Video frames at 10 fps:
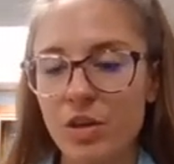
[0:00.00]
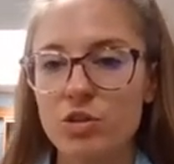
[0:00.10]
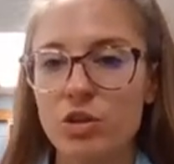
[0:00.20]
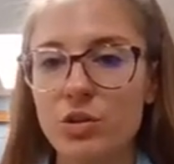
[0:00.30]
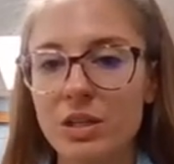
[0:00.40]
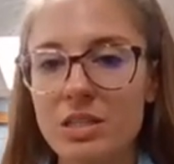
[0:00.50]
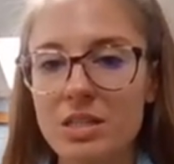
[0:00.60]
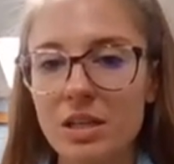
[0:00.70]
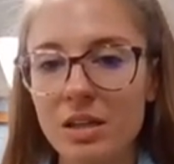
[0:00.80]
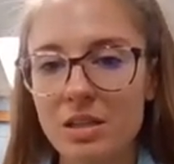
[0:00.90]
So you can
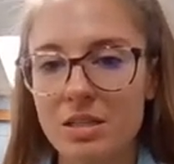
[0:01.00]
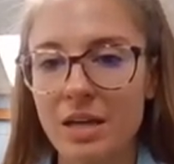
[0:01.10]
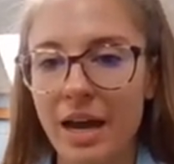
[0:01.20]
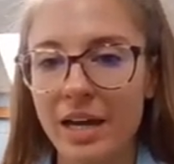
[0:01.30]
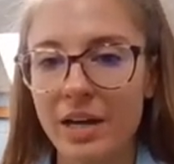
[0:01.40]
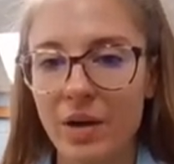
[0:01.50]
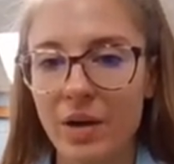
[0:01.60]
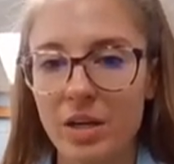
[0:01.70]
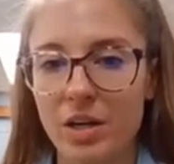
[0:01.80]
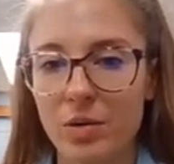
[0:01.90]
see in this
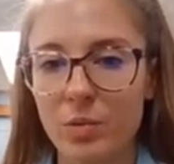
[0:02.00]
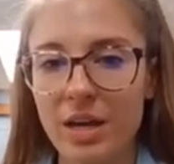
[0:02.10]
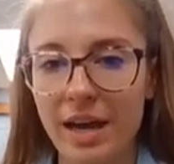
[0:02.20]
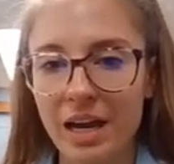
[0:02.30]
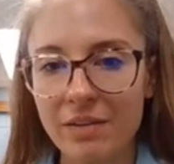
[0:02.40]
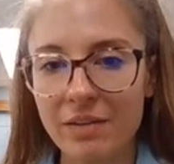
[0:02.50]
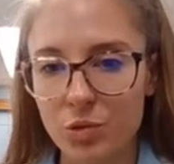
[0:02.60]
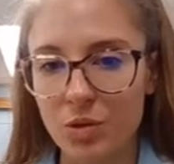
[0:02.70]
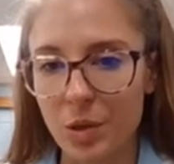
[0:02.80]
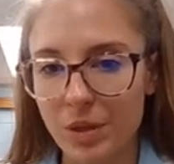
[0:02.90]
diagram here, we have a
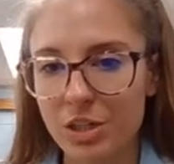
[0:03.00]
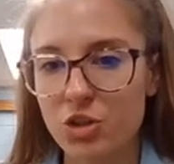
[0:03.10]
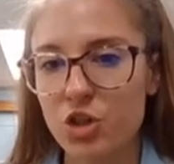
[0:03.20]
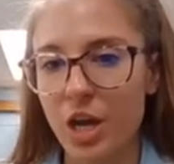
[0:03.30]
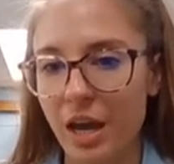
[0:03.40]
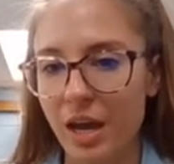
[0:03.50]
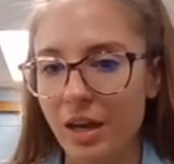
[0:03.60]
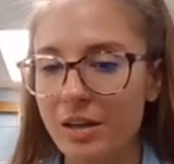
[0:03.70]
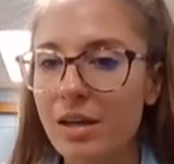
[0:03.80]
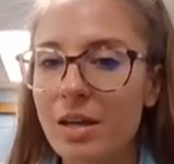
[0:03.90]
growing
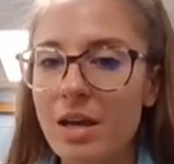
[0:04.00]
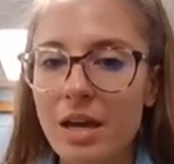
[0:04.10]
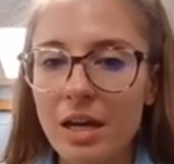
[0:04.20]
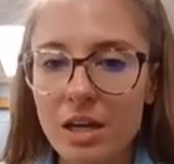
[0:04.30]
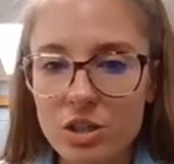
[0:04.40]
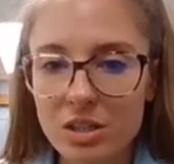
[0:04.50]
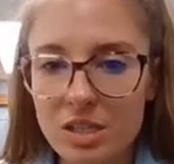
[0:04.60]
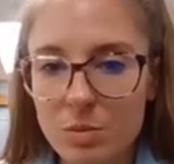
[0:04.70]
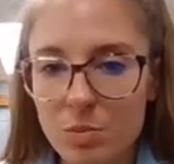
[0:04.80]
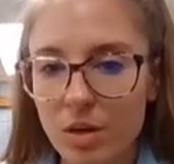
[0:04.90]
chain. Each of
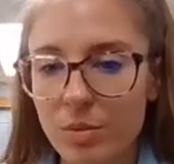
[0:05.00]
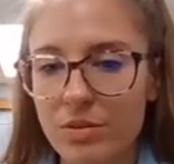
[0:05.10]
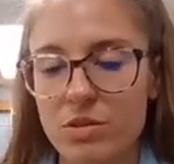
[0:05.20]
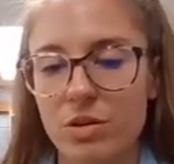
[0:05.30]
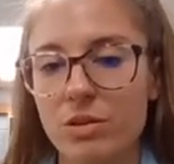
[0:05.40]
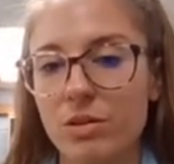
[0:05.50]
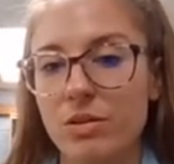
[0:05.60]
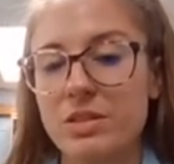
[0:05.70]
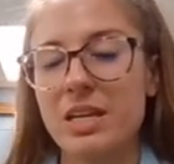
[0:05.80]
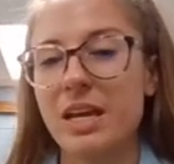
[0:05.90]
these purple
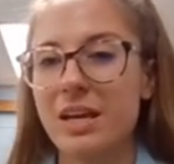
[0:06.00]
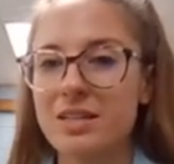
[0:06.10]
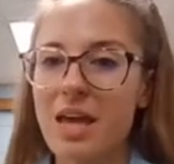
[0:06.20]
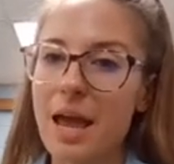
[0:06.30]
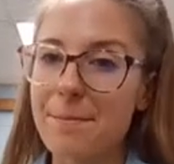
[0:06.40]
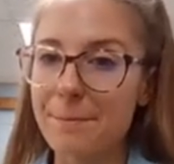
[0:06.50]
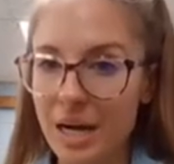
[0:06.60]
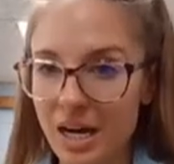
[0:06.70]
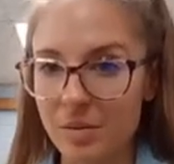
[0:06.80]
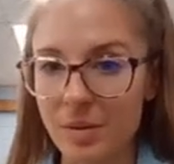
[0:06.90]
circles is a
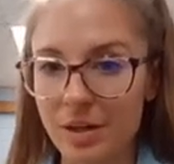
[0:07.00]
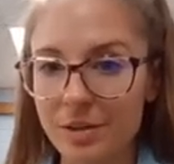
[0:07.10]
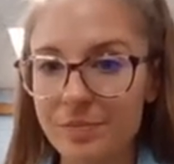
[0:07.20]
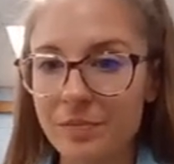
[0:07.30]
monomer.